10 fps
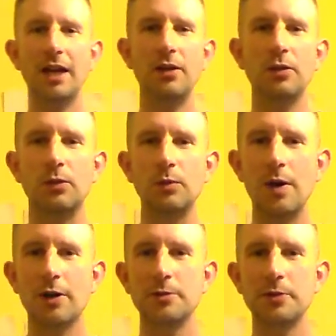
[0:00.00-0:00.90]
Hello, and
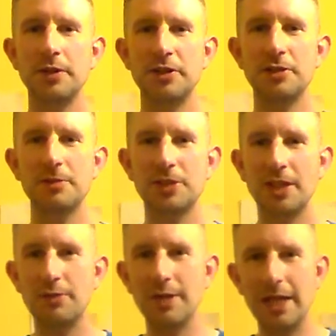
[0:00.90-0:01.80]
welcome to another
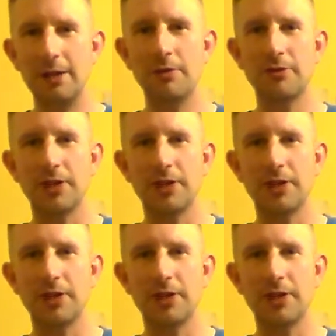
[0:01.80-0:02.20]
Somerset Real Ale